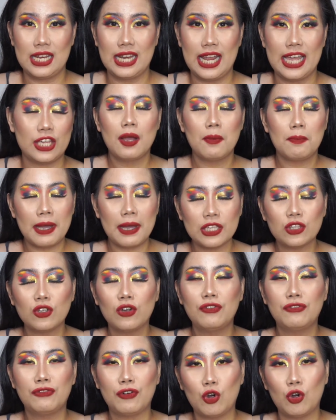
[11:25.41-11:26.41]
like
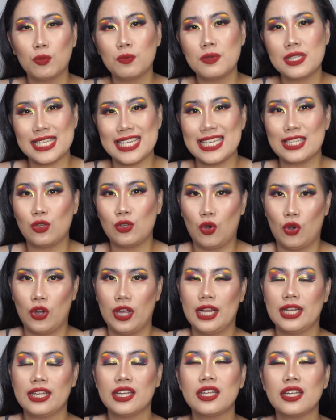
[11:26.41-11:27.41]
meadow foam seed
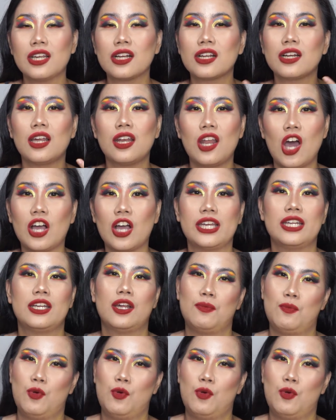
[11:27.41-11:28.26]
oil na nagla-lock in ng